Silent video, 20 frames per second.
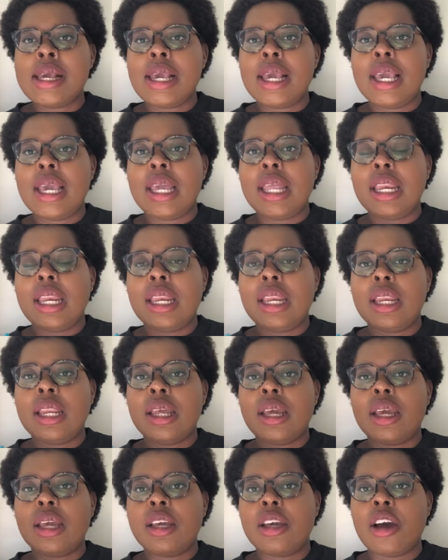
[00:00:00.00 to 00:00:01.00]
in
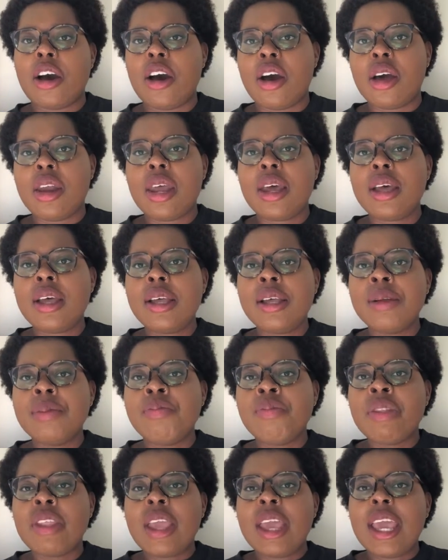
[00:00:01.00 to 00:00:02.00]
Ghana,
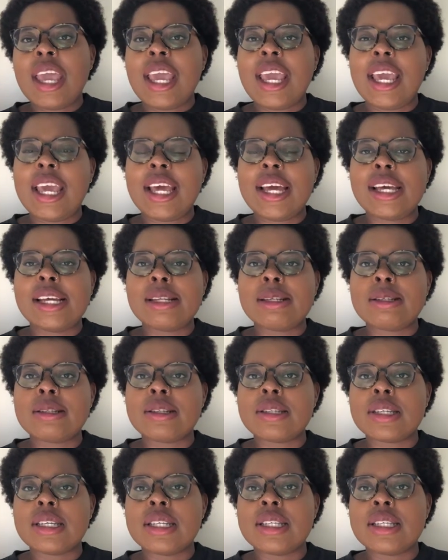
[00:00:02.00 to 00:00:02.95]
and